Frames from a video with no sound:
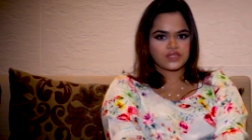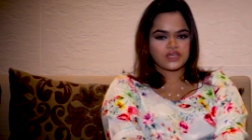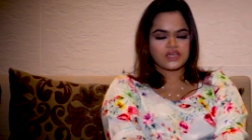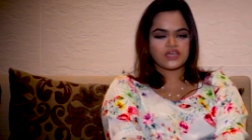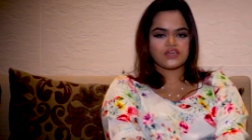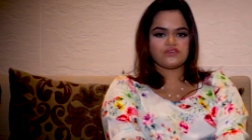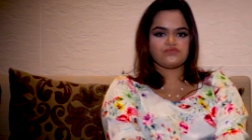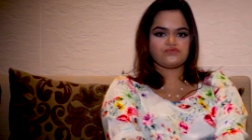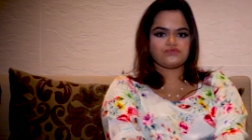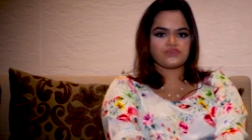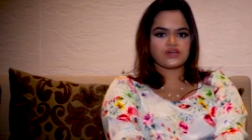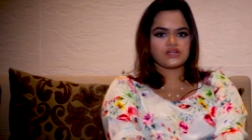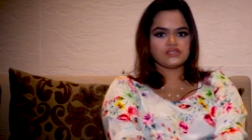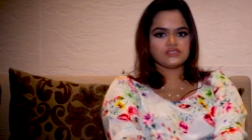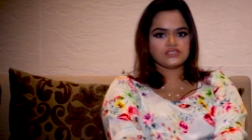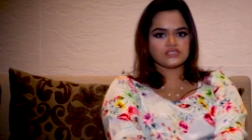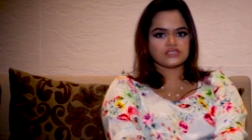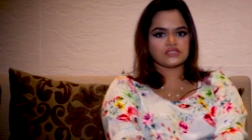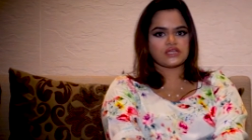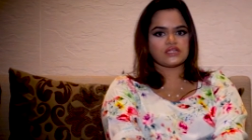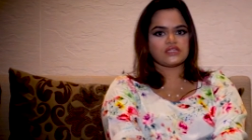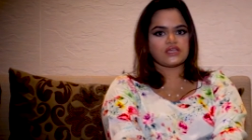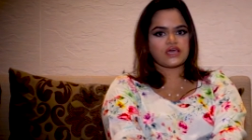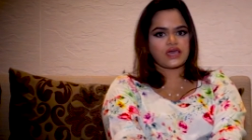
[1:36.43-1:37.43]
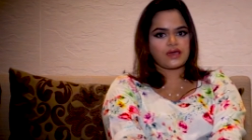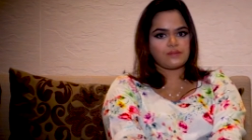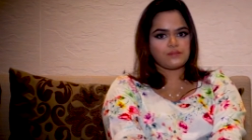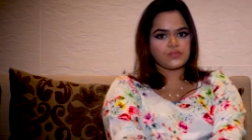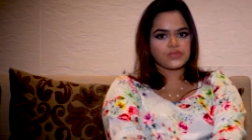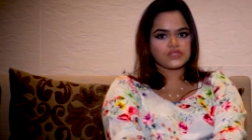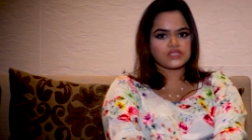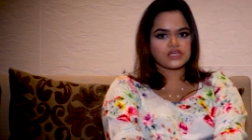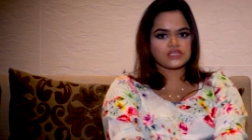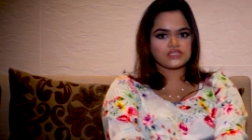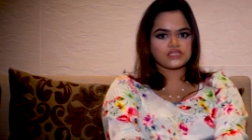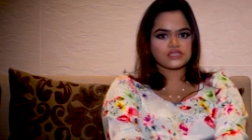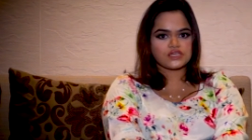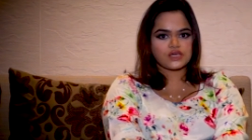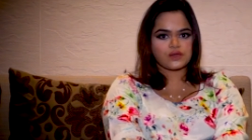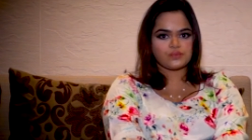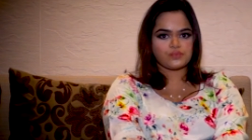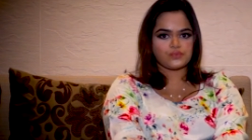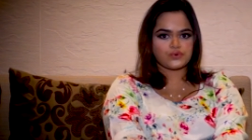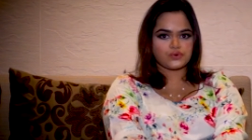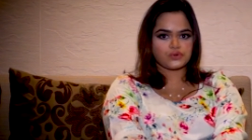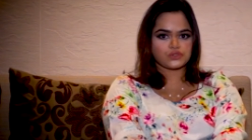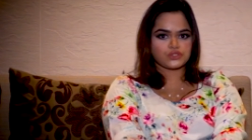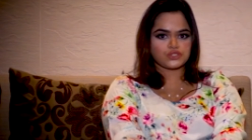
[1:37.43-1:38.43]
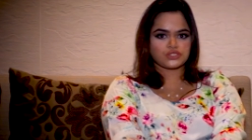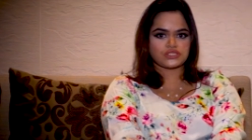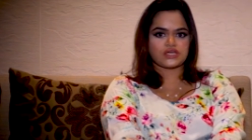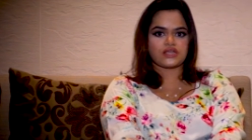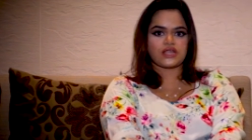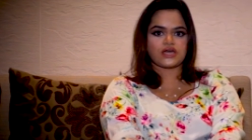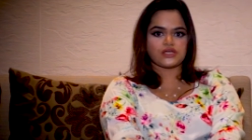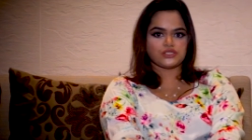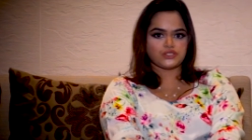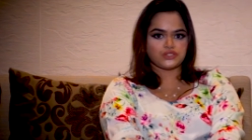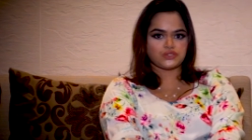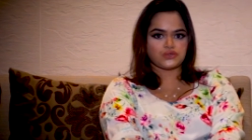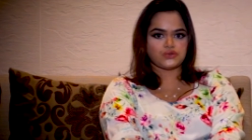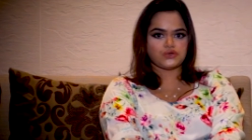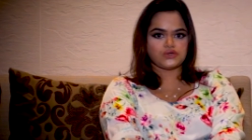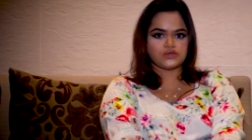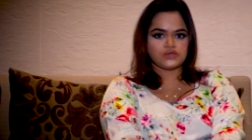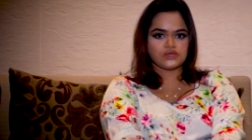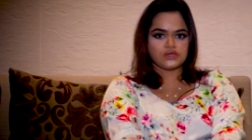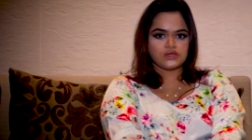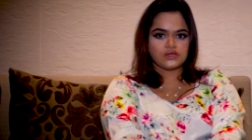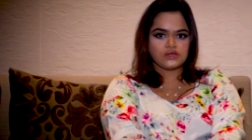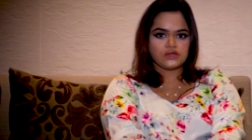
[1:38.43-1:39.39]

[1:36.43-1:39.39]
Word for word: He felt that the empathetic approach that I took